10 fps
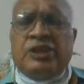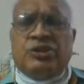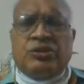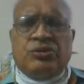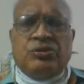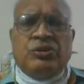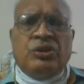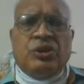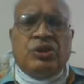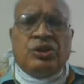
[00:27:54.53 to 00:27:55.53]
try to
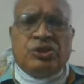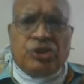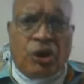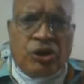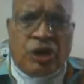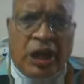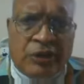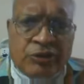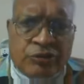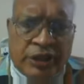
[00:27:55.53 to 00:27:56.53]
show you
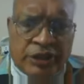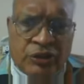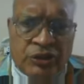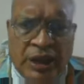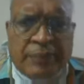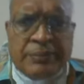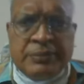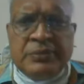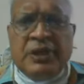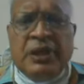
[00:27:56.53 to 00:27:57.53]
how to work on them,